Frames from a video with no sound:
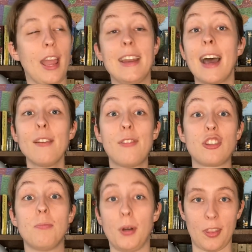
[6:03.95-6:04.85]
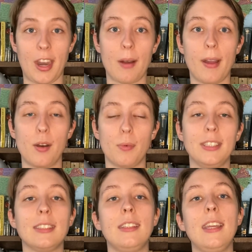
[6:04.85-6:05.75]
a nonfiction that I read
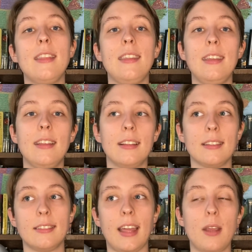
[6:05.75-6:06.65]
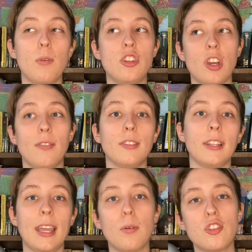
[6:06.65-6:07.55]
recently, The Language of
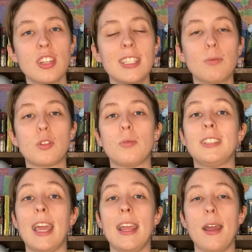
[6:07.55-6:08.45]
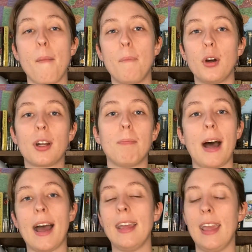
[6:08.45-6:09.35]
Languages, which was a book
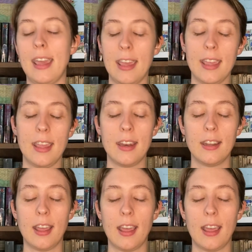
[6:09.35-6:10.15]
by an